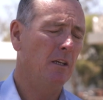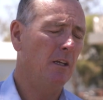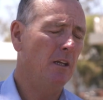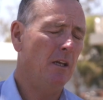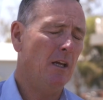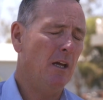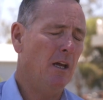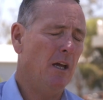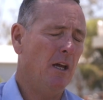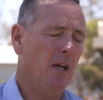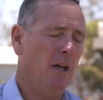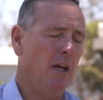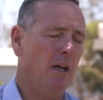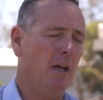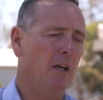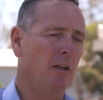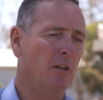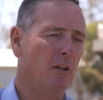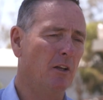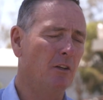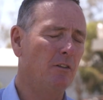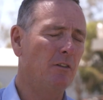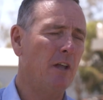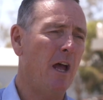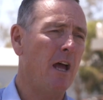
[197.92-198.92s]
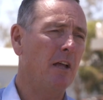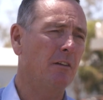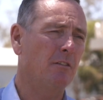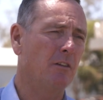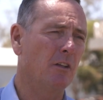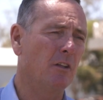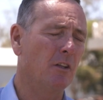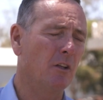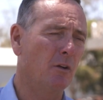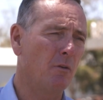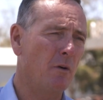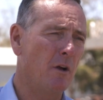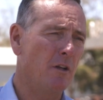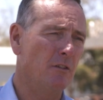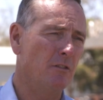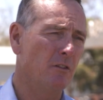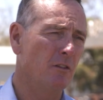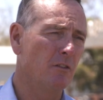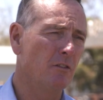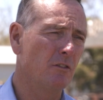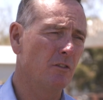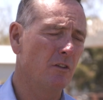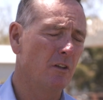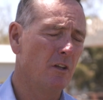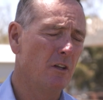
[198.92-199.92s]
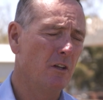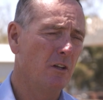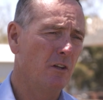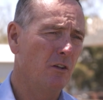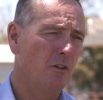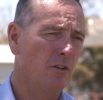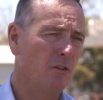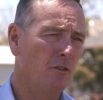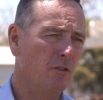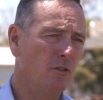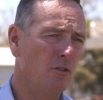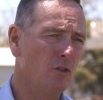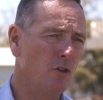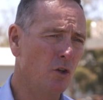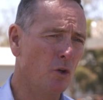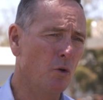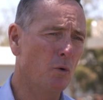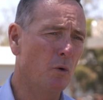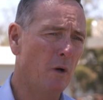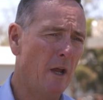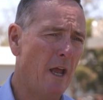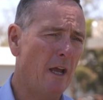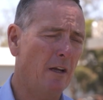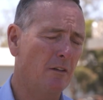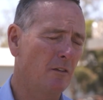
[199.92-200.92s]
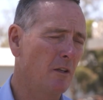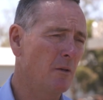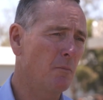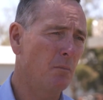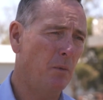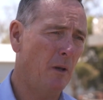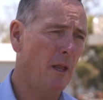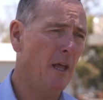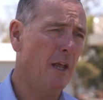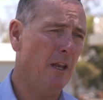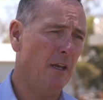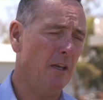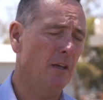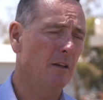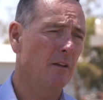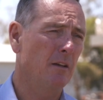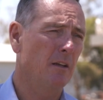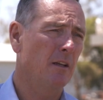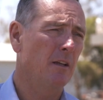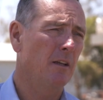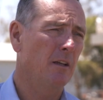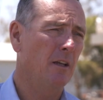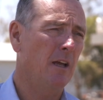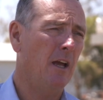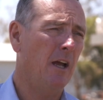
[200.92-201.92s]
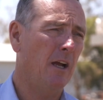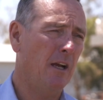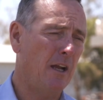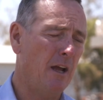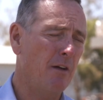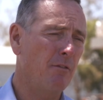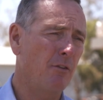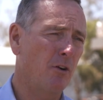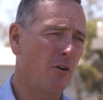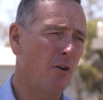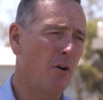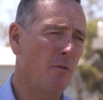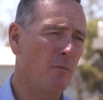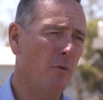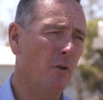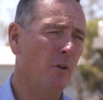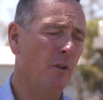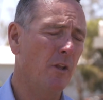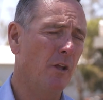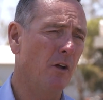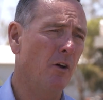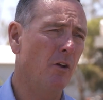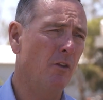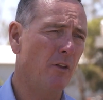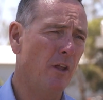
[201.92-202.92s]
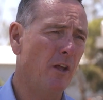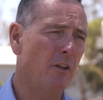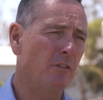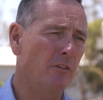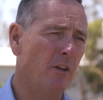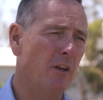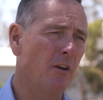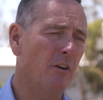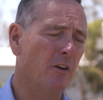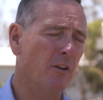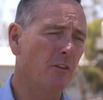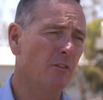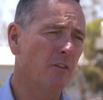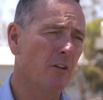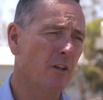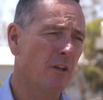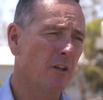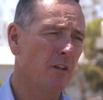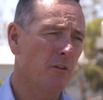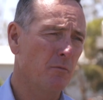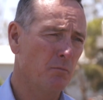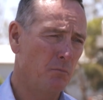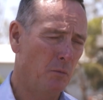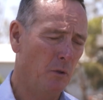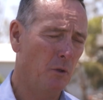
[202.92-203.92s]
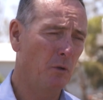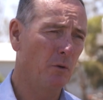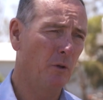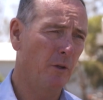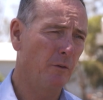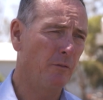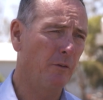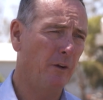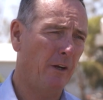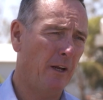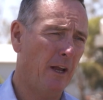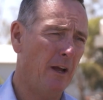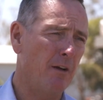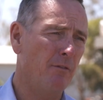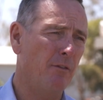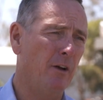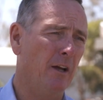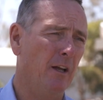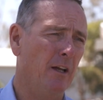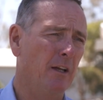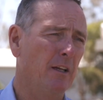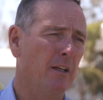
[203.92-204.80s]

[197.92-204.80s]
uh, at least asking the questions, do we actually plant a cover crop on, the, on those areas purely for cover?